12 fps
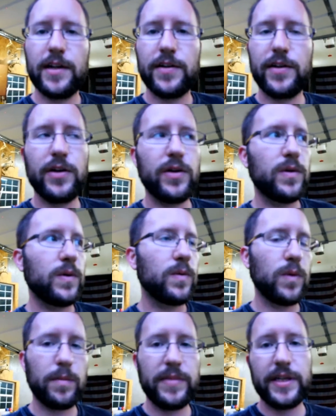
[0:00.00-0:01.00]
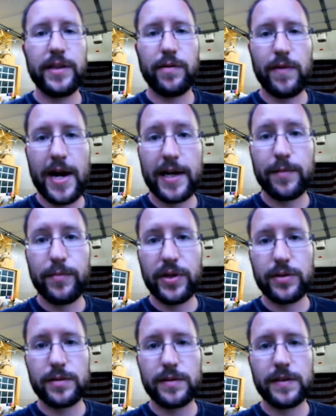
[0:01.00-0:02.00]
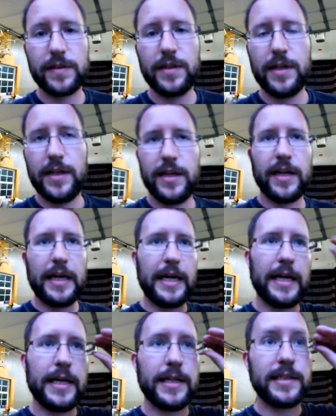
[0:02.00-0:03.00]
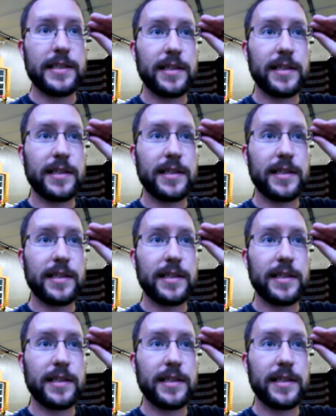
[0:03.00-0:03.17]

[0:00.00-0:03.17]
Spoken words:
do will be the rack build, and